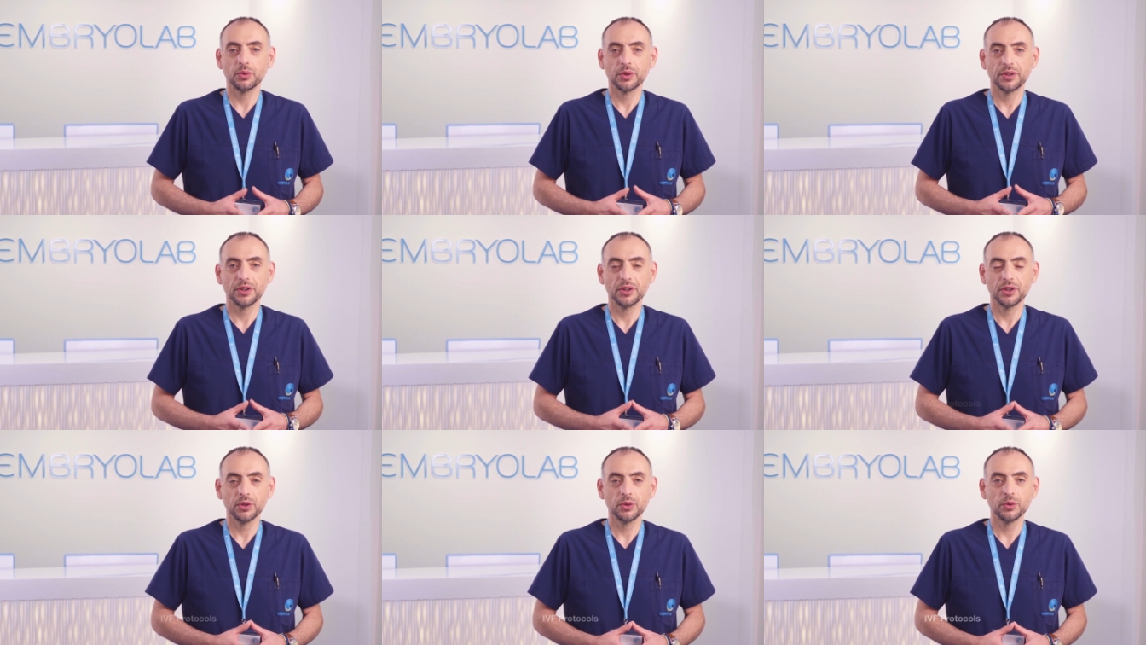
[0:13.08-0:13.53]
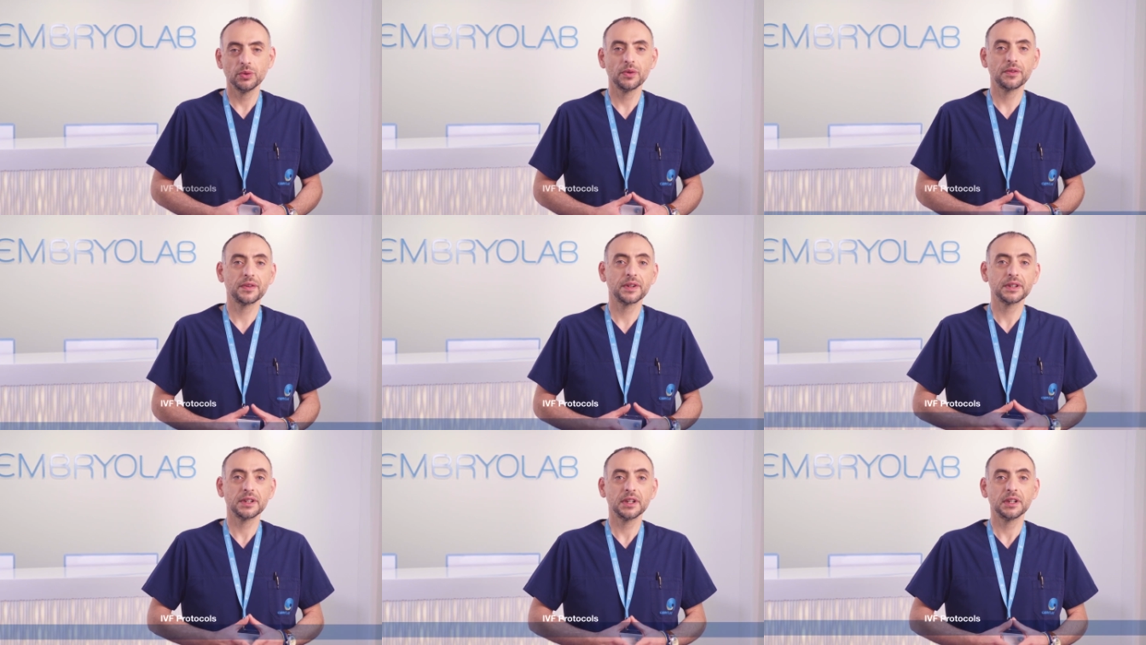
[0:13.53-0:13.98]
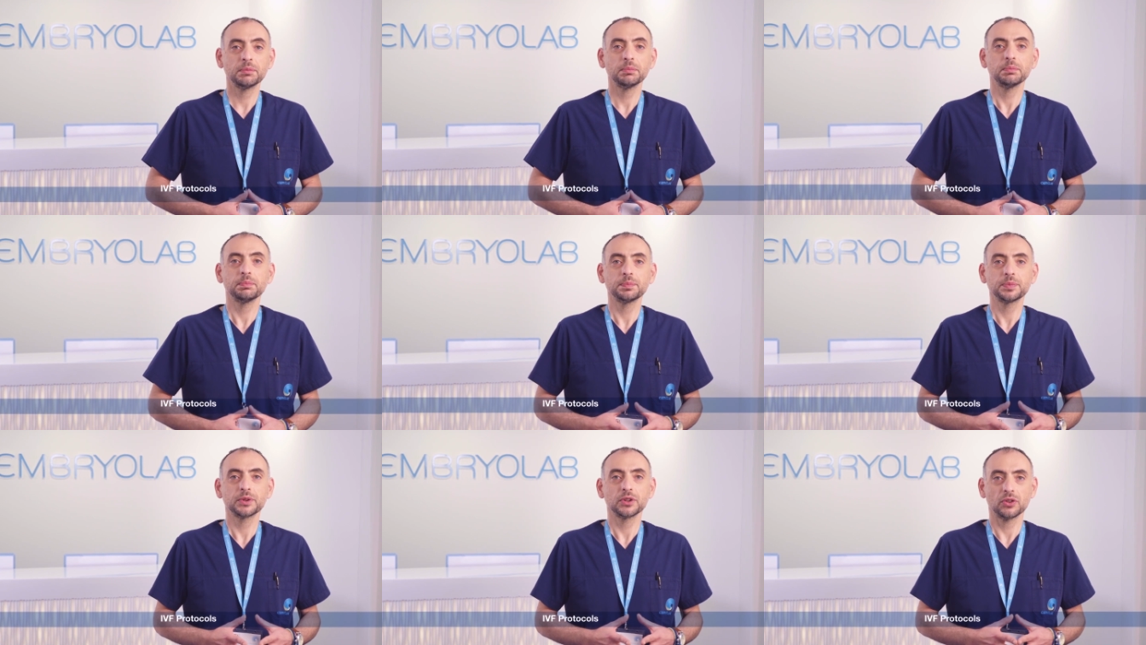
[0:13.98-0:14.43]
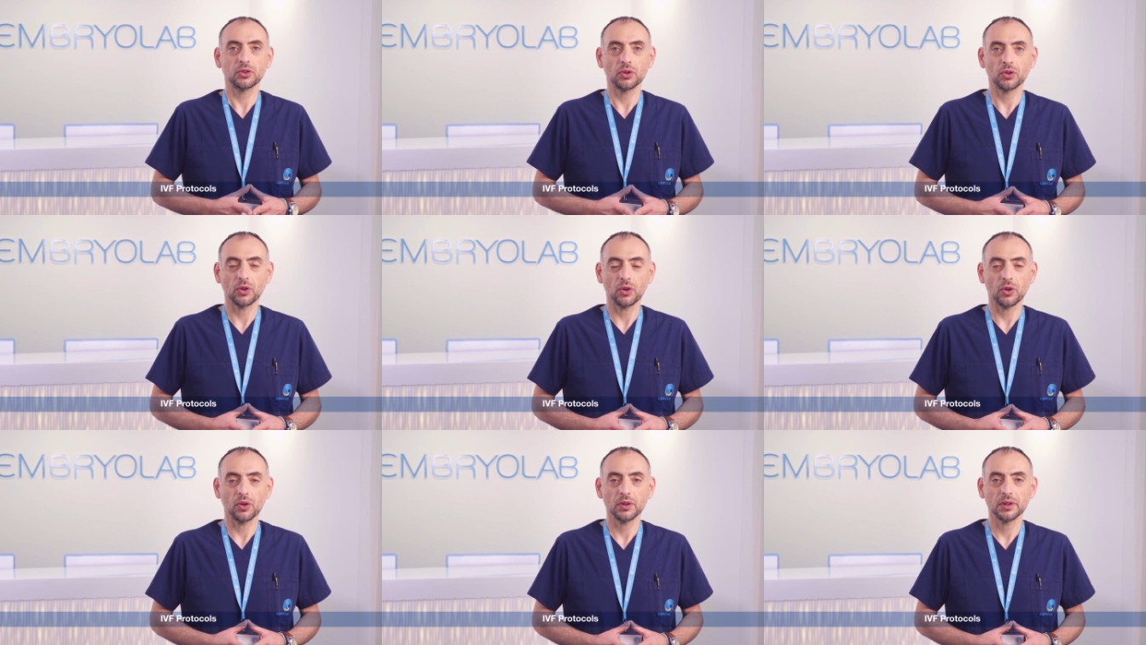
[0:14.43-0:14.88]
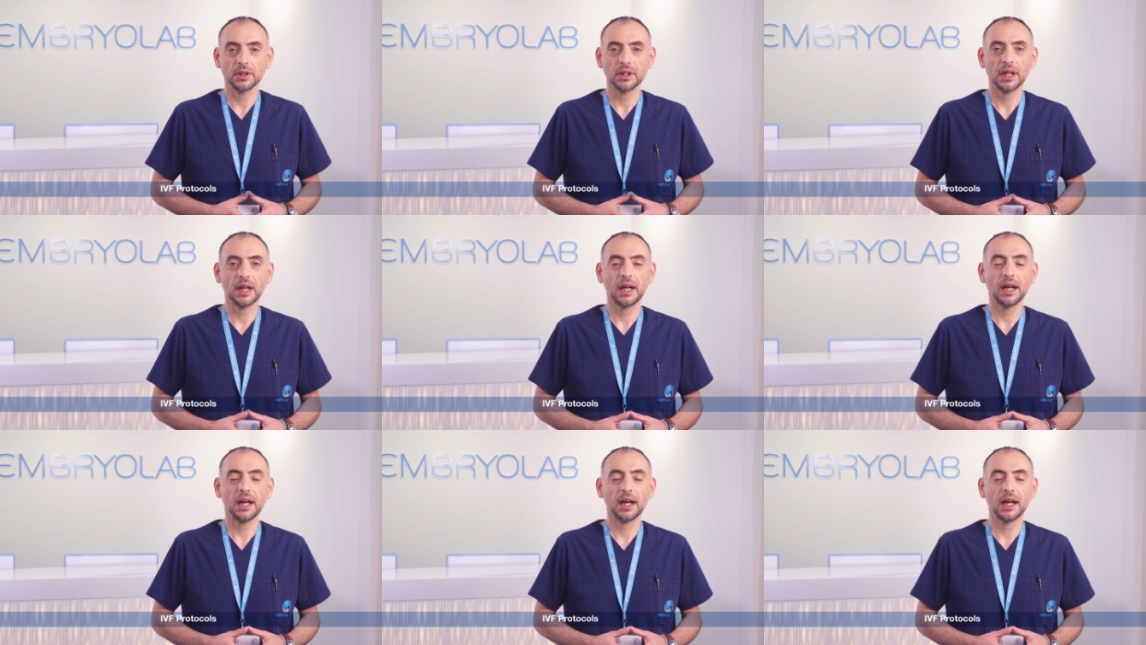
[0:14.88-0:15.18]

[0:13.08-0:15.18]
with you the term protocol.